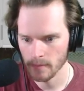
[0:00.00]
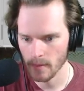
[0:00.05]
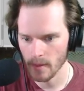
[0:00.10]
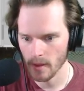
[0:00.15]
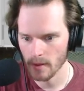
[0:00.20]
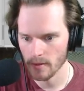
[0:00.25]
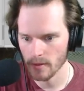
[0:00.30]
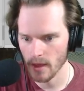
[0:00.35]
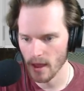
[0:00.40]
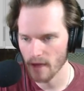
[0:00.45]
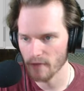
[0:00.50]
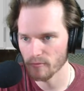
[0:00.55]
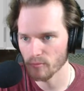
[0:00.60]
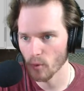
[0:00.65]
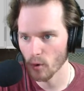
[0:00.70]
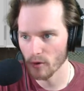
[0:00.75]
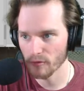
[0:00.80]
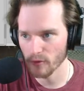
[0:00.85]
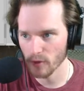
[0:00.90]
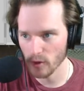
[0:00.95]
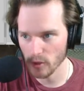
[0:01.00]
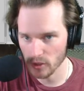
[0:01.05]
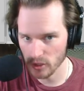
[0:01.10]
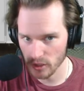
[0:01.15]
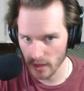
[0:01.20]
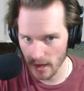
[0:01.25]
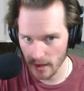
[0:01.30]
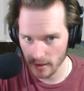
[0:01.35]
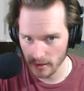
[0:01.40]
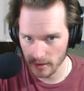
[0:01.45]
they have more
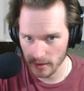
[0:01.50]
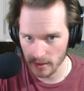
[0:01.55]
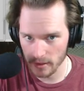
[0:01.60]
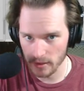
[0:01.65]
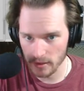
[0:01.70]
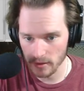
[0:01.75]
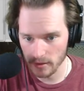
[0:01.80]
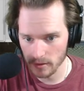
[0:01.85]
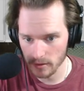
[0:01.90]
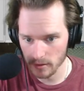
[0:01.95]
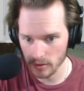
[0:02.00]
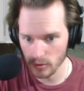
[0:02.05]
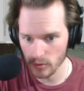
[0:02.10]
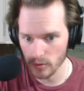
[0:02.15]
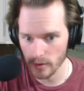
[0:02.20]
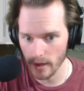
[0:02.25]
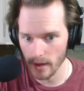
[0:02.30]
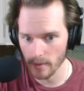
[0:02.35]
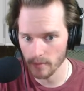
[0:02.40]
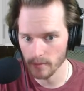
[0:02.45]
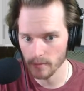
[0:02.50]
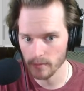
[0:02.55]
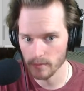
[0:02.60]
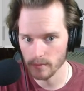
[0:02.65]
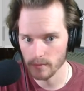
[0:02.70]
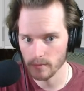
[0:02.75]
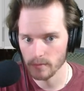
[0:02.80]
functionality to them.